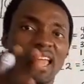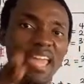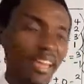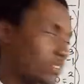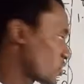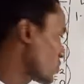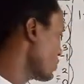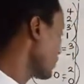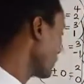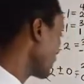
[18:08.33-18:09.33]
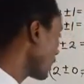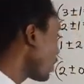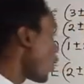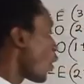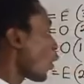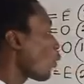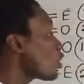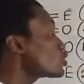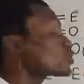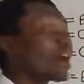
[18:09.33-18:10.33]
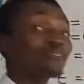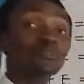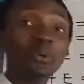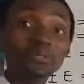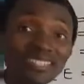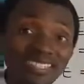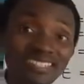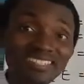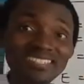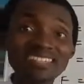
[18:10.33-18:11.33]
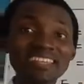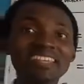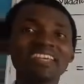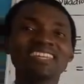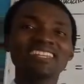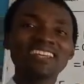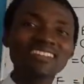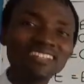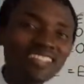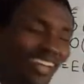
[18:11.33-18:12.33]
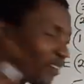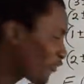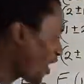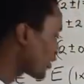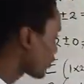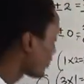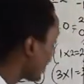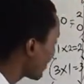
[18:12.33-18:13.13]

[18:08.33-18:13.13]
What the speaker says: X. Once you have done this, the critical factor now